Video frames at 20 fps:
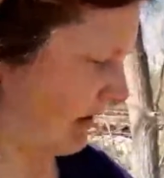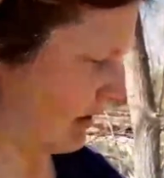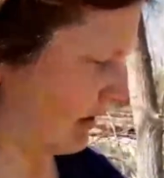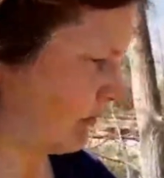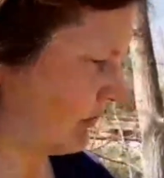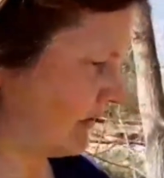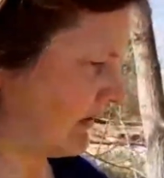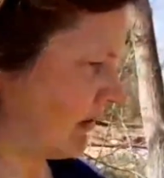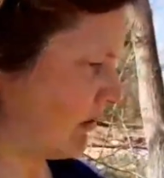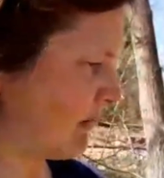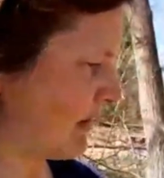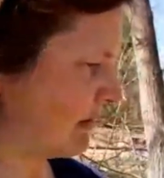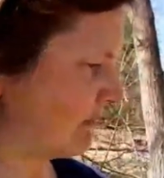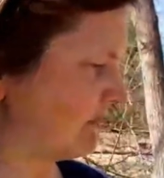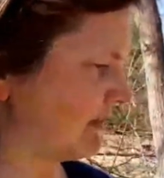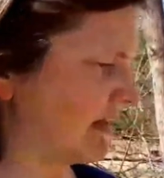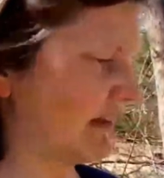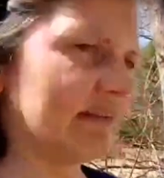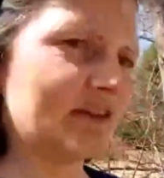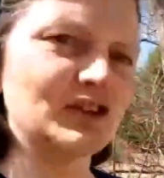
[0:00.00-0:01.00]
if I can put this
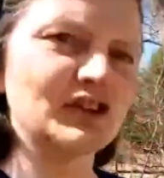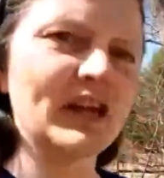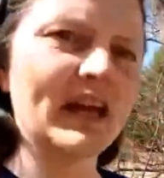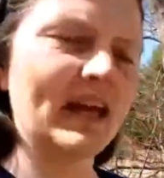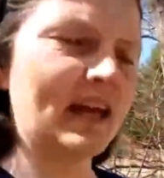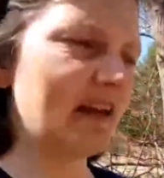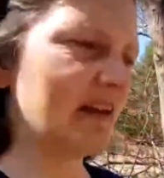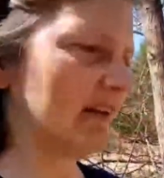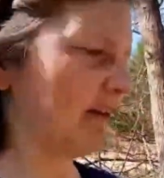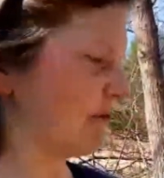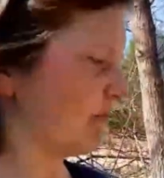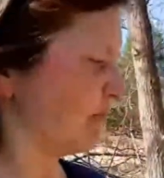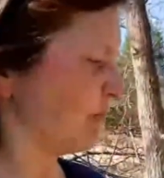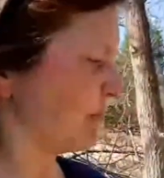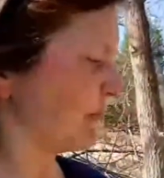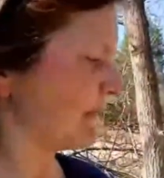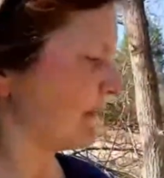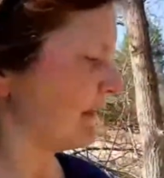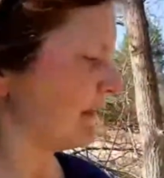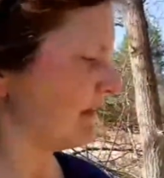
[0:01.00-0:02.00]
butterfly in the shade.
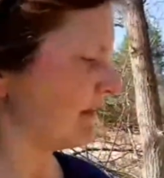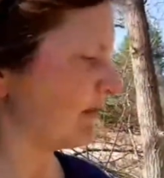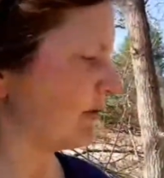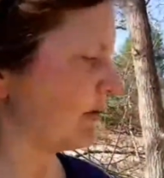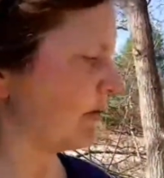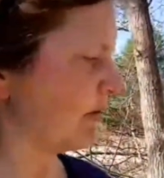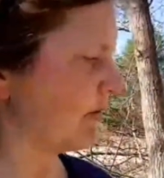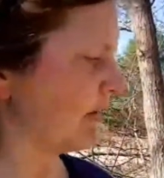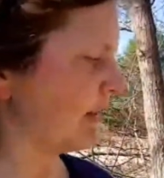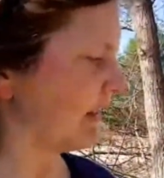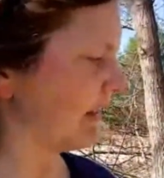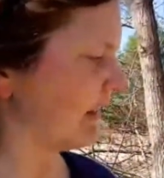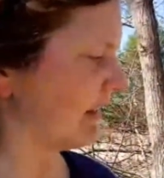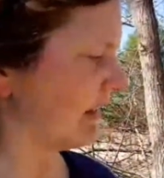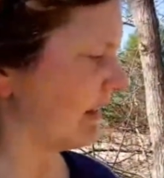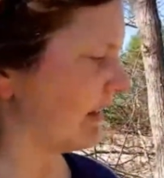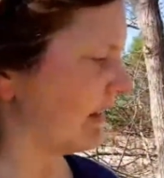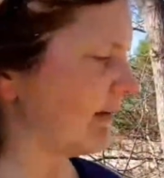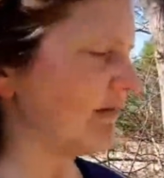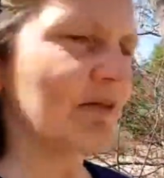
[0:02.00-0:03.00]
So
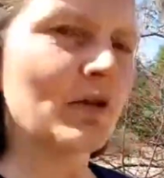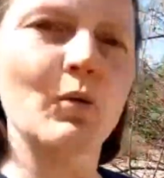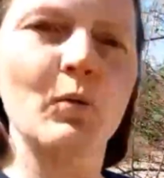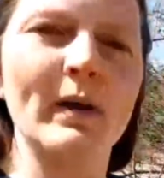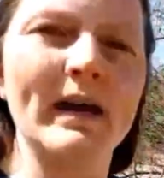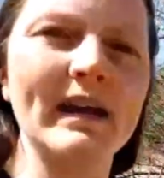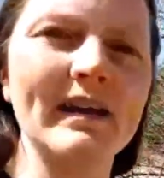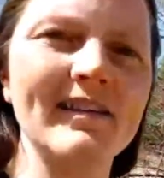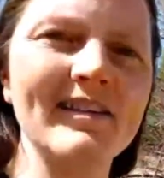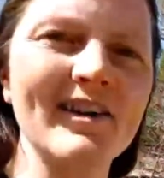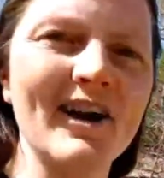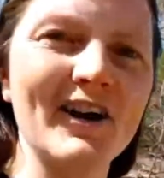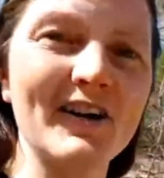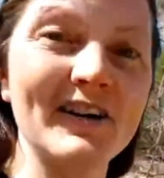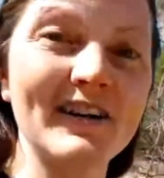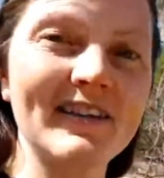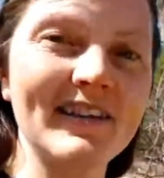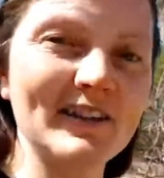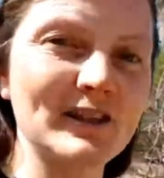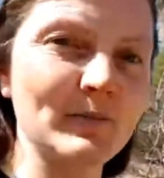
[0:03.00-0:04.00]
if the wings
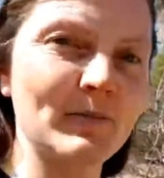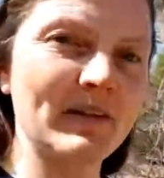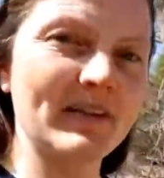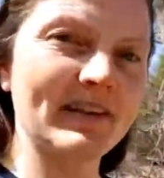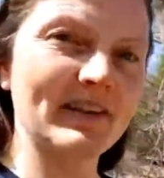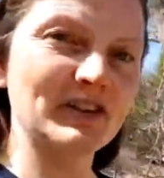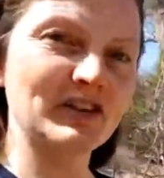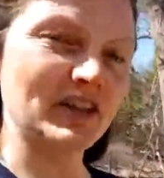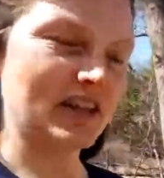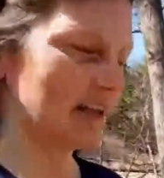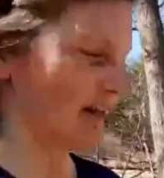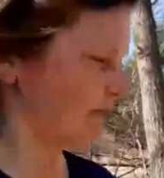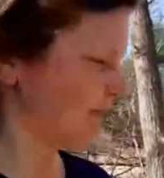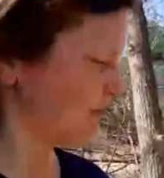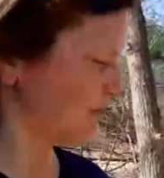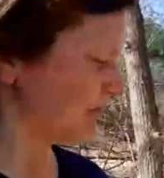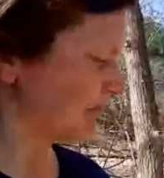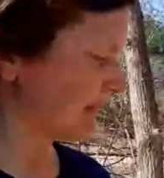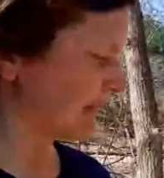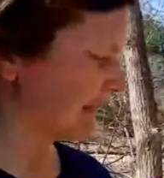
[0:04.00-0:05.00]
are in such a position
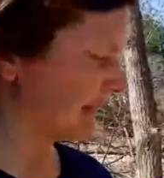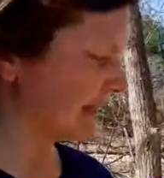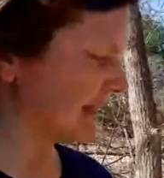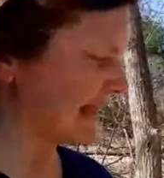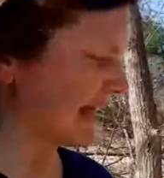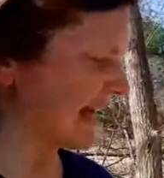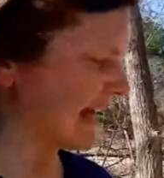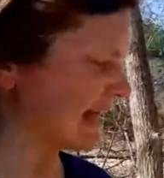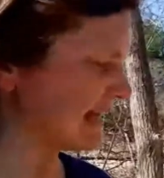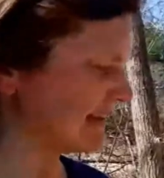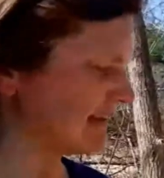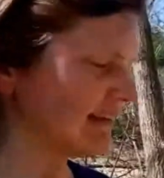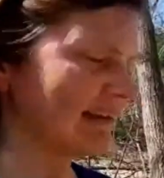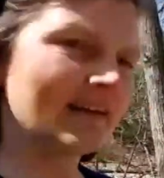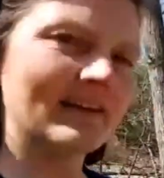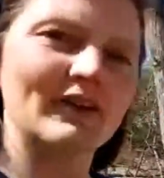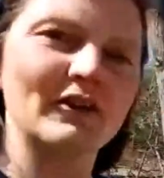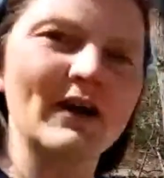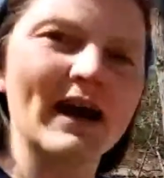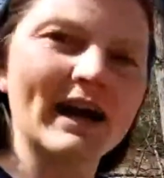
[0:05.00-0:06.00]
that
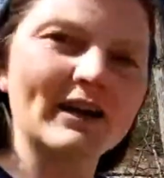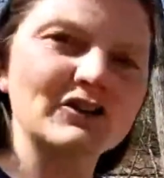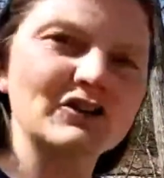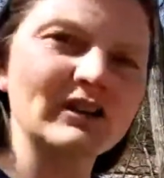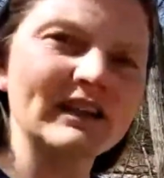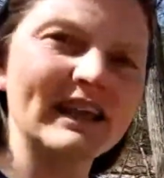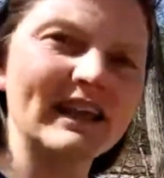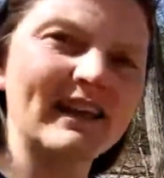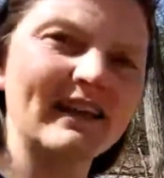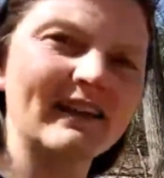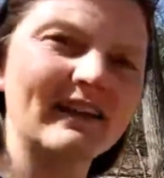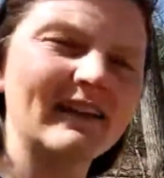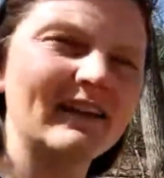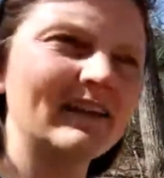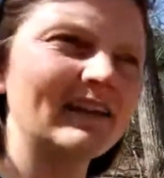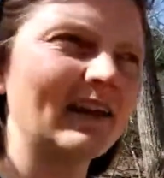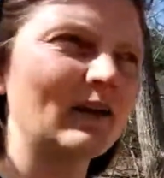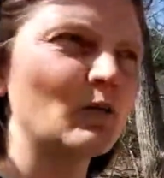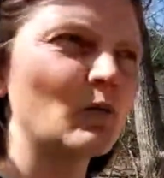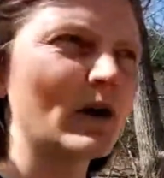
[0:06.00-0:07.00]
they're actually
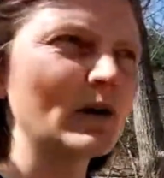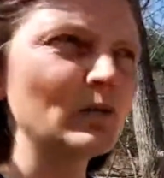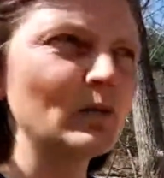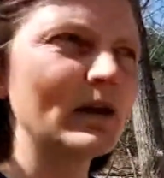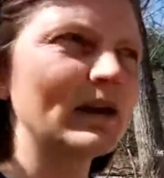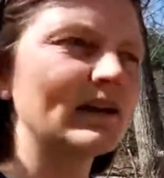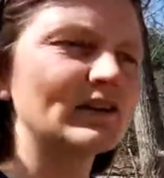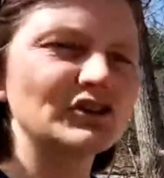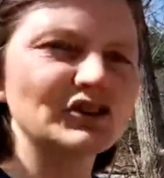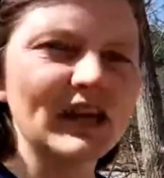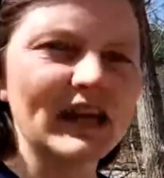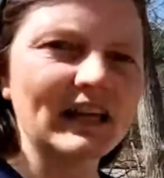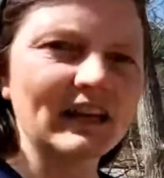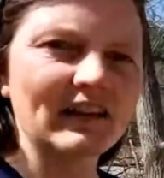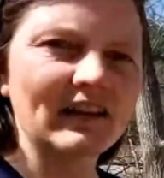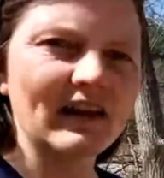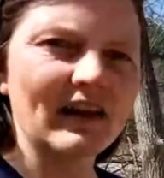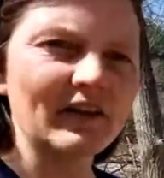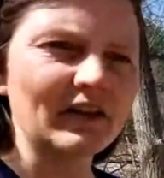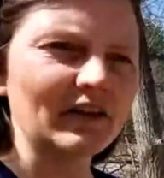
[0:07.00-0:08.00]
like one wing is shading
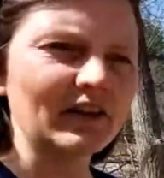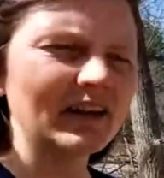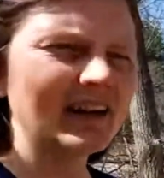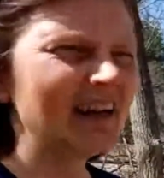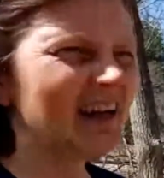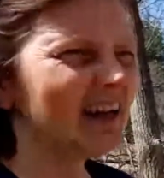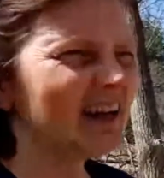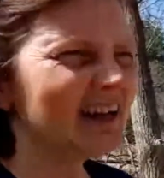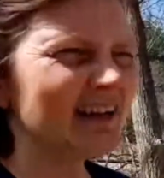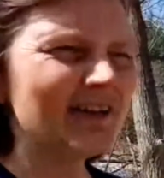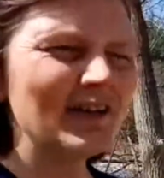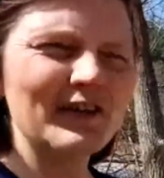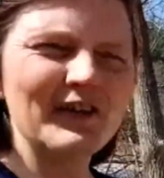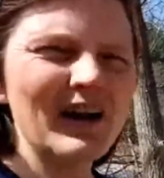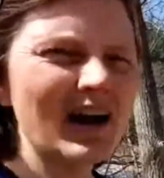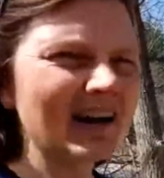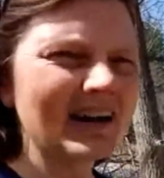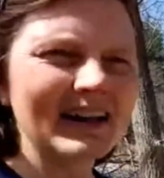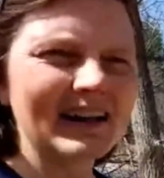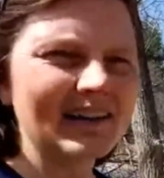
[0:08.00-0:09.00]
the other, they're
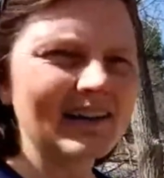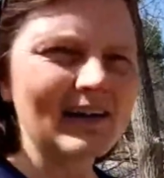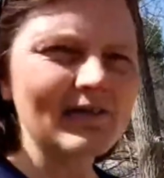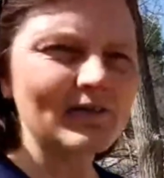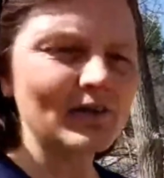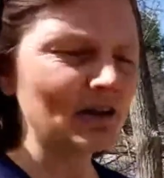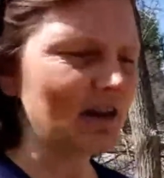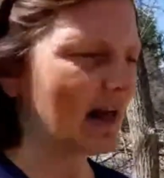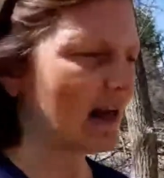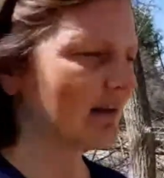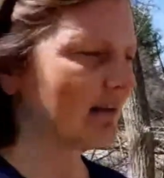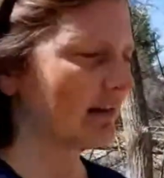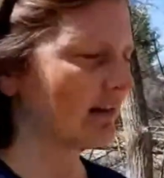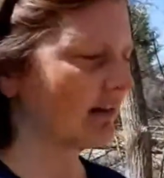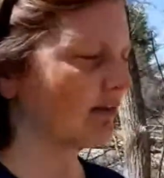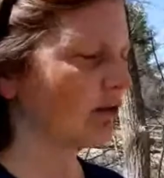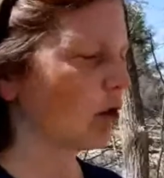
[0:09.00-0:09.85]
not getting that full access.